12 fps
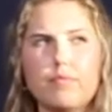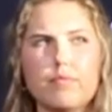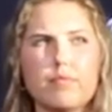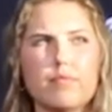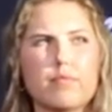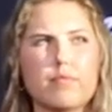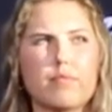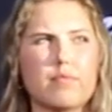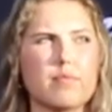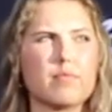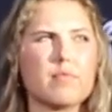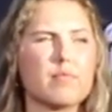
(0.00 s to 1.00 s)

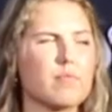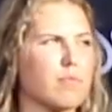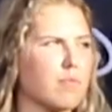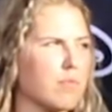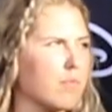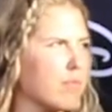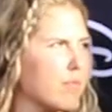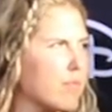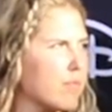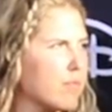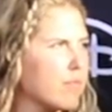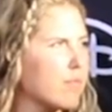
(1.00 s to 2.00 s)

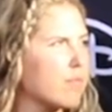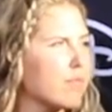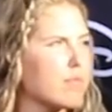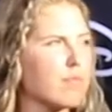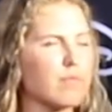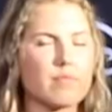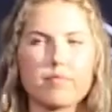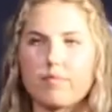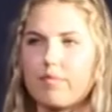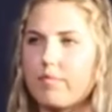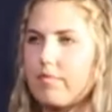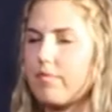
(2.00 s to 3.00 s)

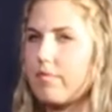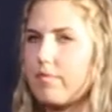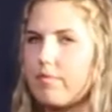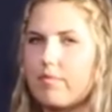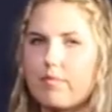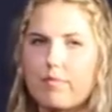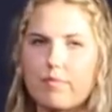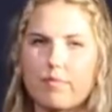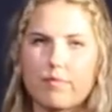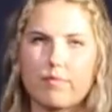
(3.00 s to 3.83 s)
[no speech]